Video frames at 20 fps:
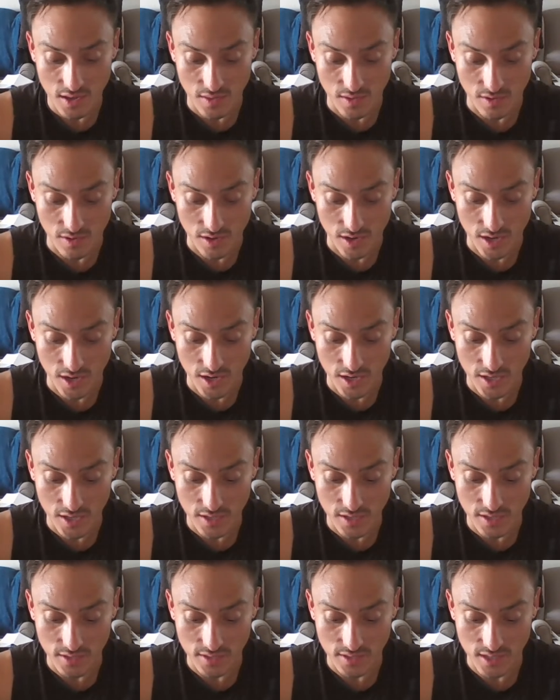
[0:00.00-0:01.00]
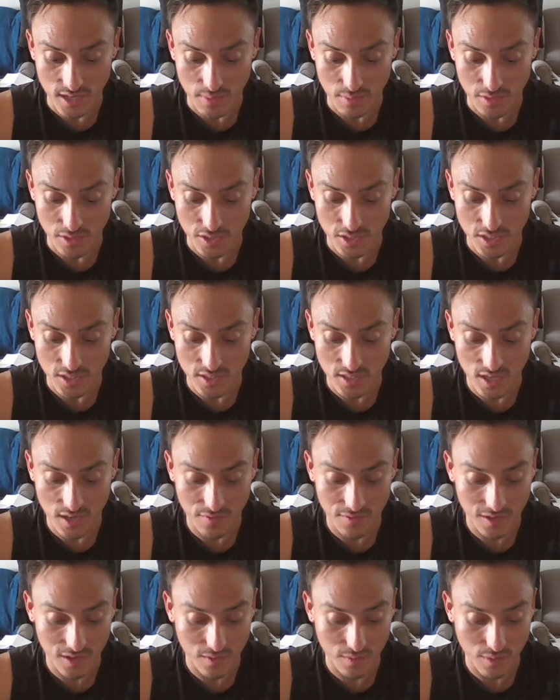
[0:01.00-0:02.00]
Their God established his
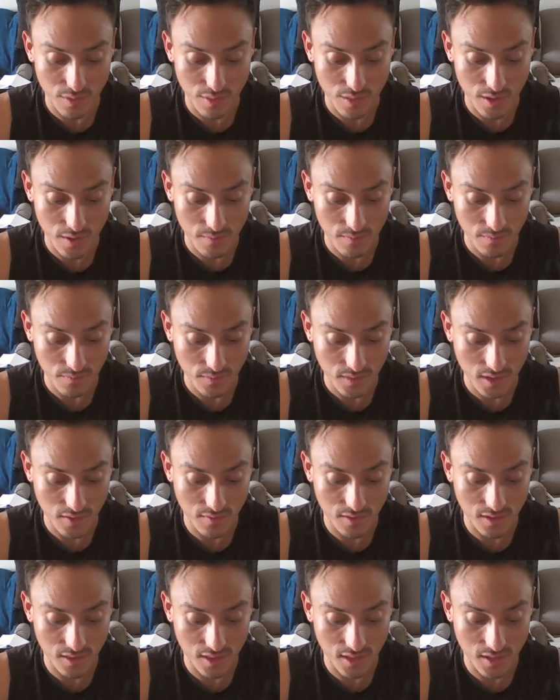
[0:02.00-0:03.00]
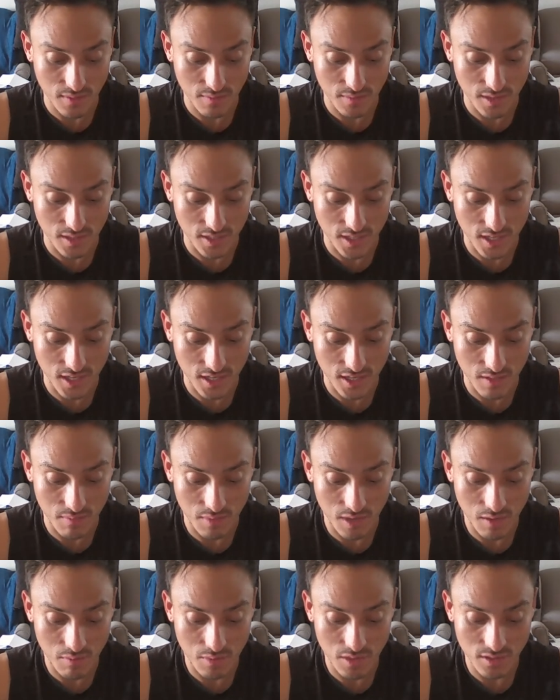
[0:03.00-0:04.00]
covenant with them, giving them the 10
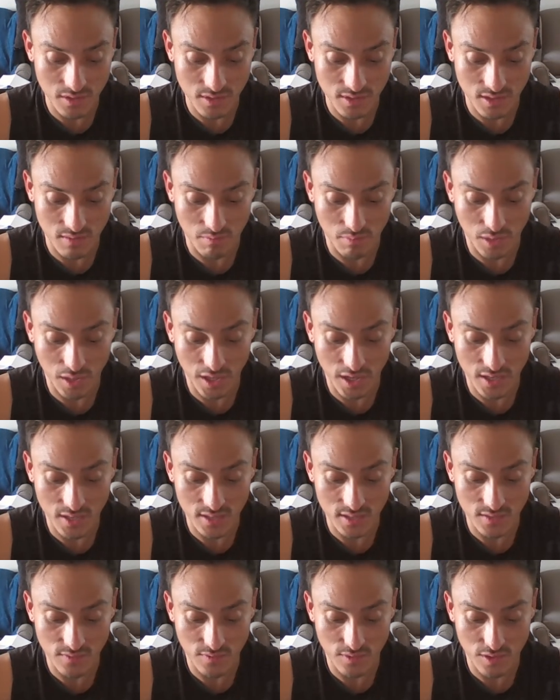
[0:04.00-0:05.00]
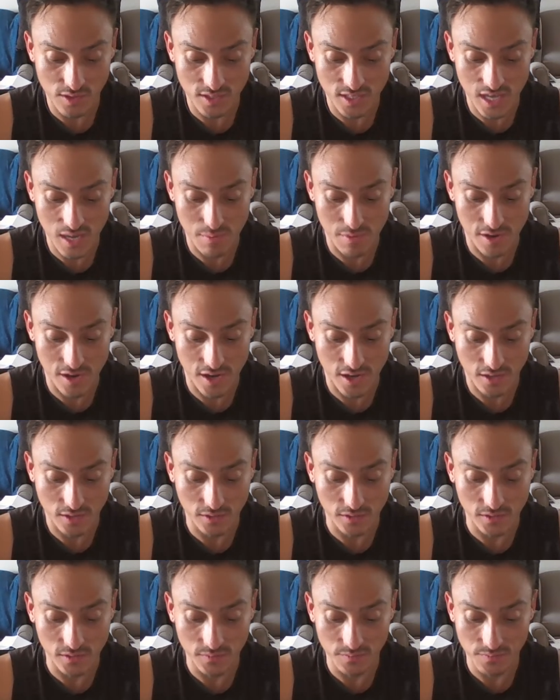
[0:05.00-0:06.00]
Commandments and plans for the
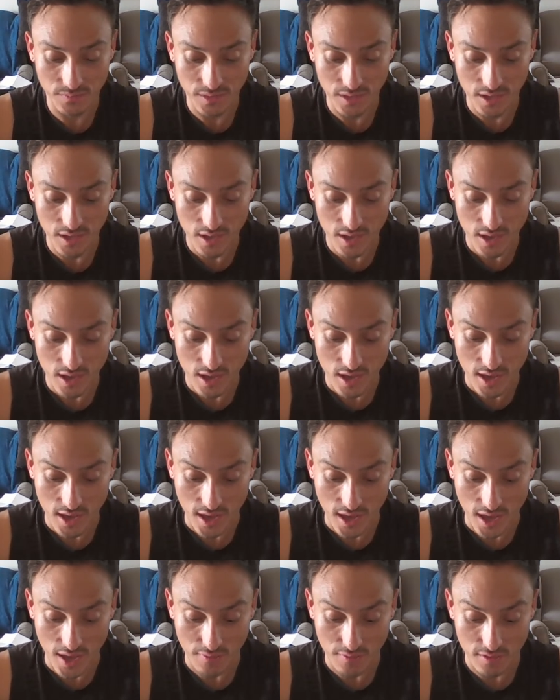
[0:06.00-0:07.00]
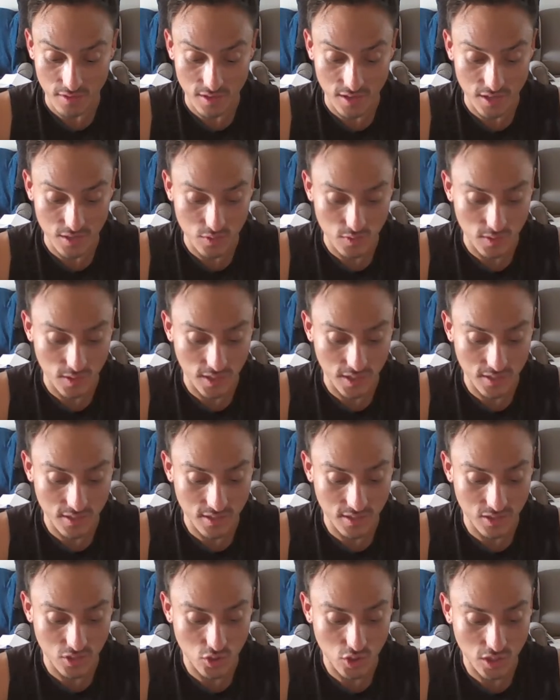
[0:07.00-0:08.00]
tabernacle. After the
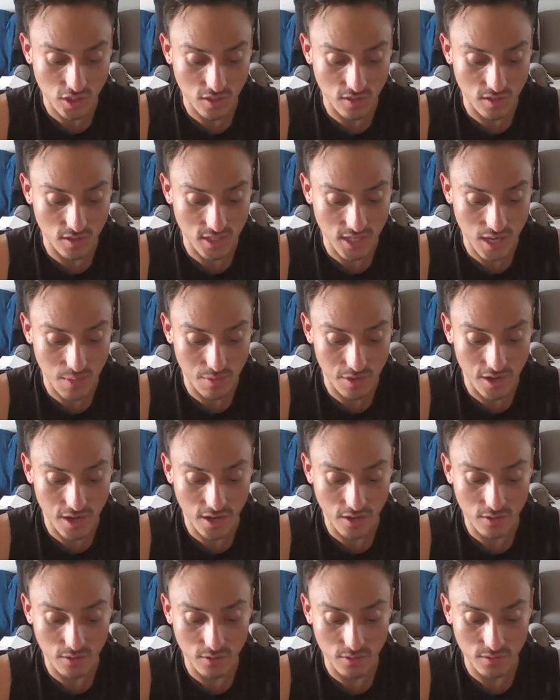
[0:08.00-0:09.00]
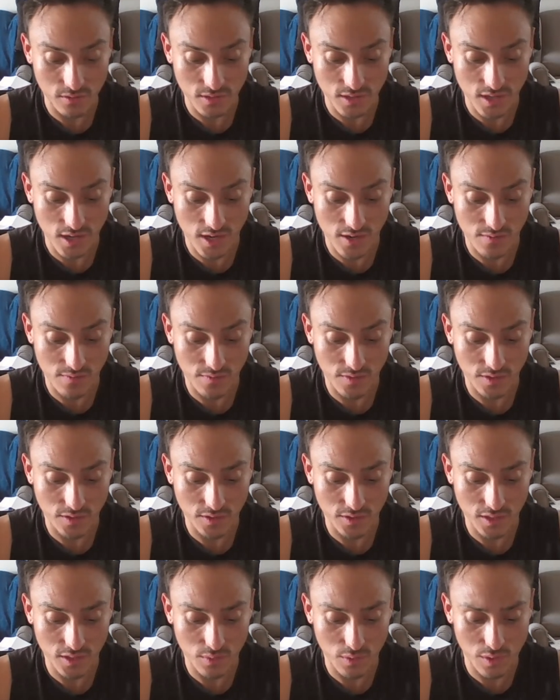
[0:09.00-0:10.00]
Israelites constructed the tabernacle, God
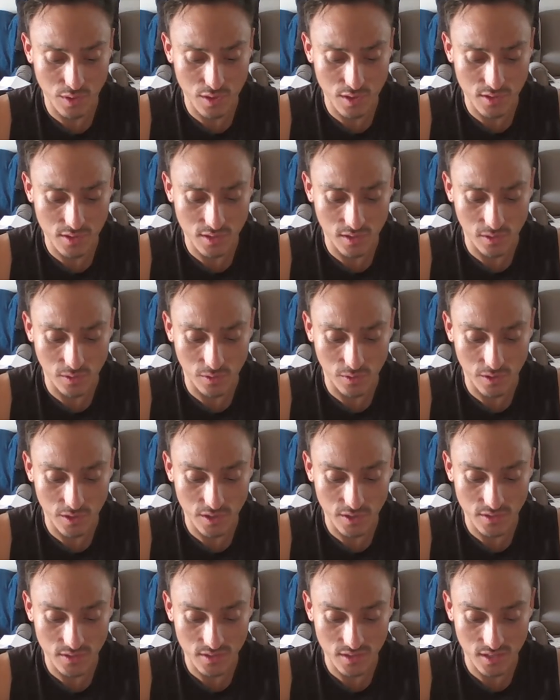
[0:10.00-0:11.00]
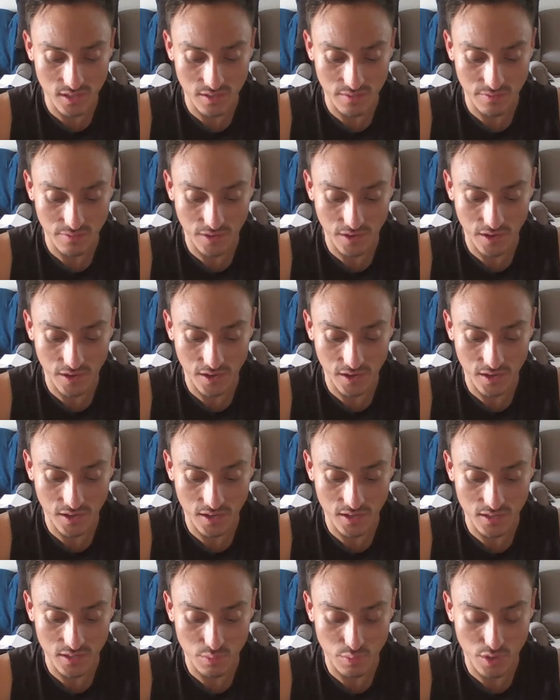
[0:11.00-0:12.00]
filled it with his glory, signifying
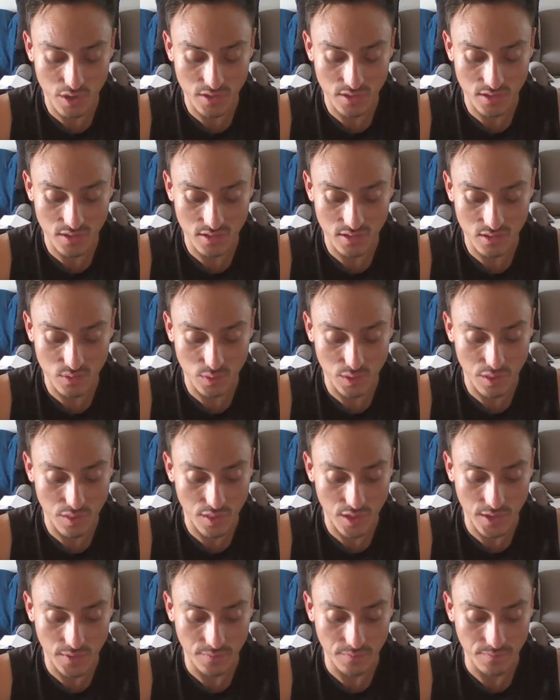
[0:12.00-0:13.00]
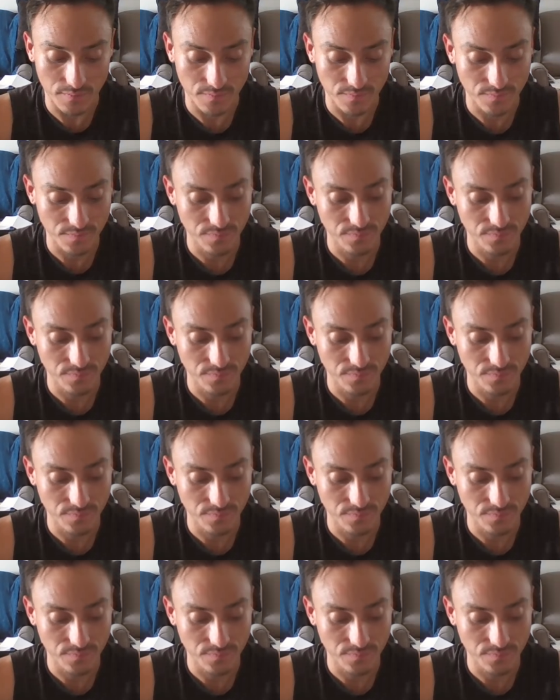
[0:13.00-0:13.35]
his presence with them.